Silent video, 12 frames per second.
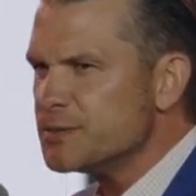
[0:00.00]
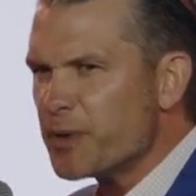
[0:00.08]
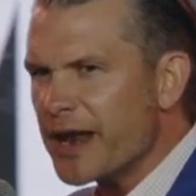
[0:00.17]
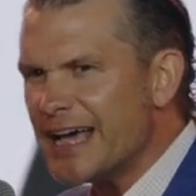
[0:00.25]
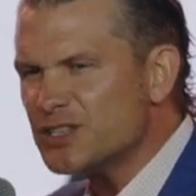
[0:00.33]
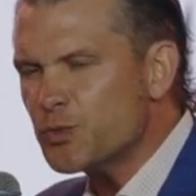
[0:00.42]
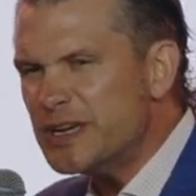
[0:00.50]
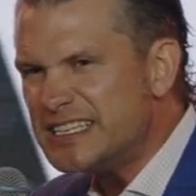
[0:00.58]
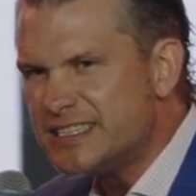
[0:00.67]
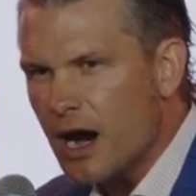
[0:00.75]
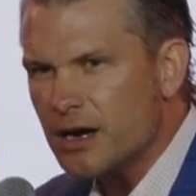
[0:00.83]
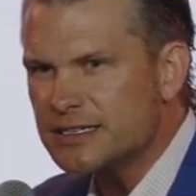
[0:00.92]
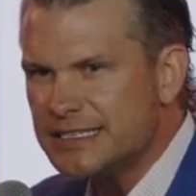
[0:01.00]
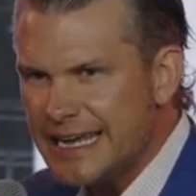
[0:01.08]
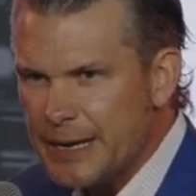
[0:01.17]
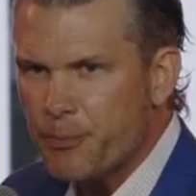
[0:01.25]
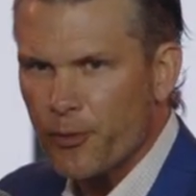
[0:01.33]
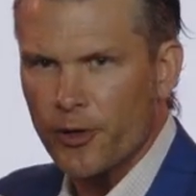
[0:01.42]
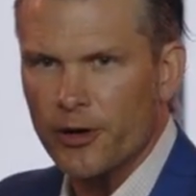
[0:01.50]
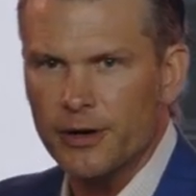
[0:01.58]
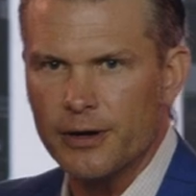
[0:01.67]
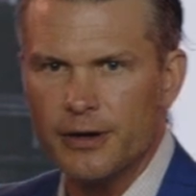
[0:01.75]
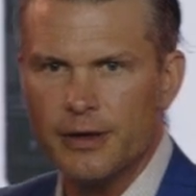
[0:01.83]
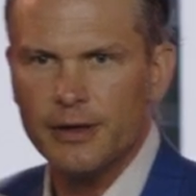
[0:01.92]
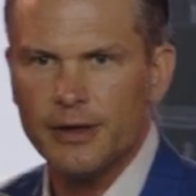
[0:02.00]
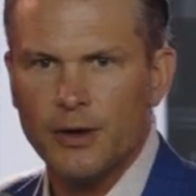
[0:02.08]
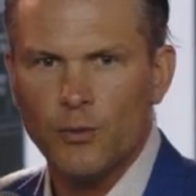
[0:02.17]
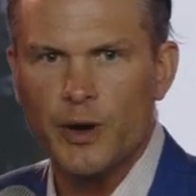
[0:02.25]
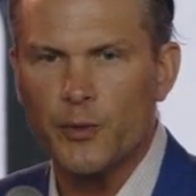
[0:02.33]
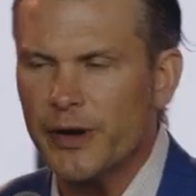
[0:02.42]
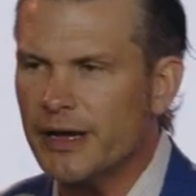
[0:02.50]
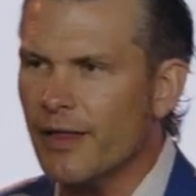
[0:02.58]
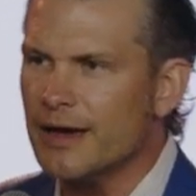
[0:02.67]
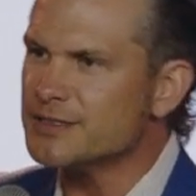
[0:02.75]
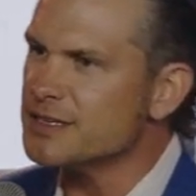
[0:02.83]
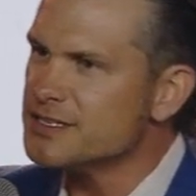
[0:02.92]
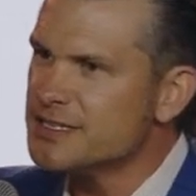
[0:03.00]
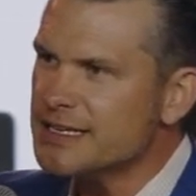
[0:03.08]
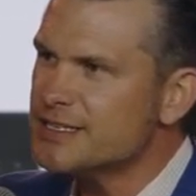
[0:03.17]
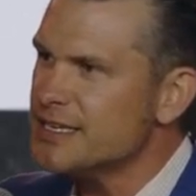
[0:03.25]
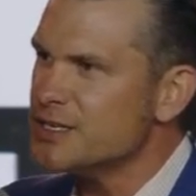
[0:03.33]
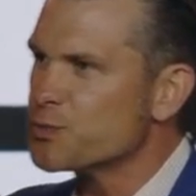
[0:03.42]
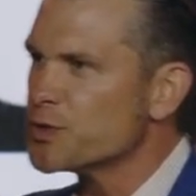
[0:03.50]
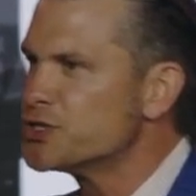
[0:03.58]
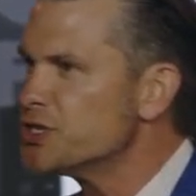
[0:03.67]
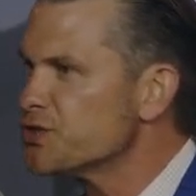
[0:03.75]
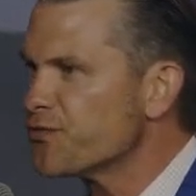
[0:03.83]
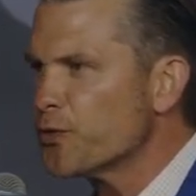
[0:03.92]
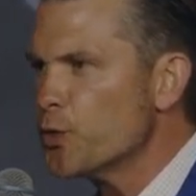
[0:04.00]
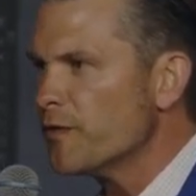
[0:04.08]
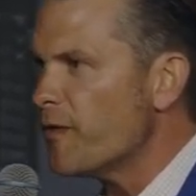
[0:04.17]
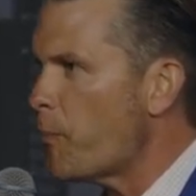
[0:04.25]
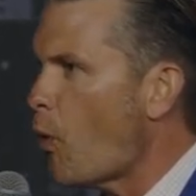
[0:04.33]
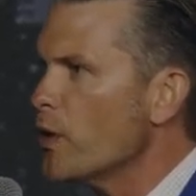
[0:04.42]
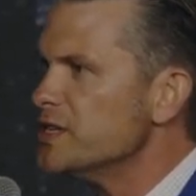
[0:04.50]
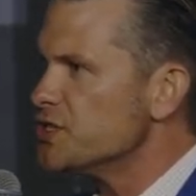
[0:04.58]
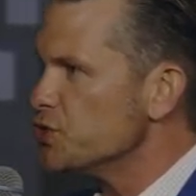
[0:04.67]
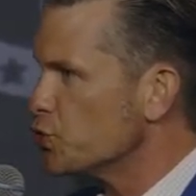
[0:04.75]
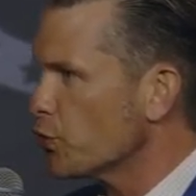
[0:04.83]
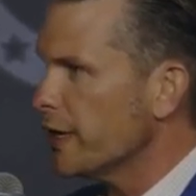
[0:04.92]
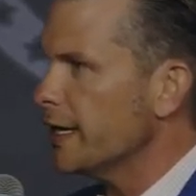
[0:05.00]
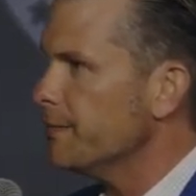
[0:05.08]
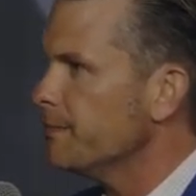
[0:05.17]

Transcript: But as we dug deeper, we realized the 60s were just fruit of a poison tree,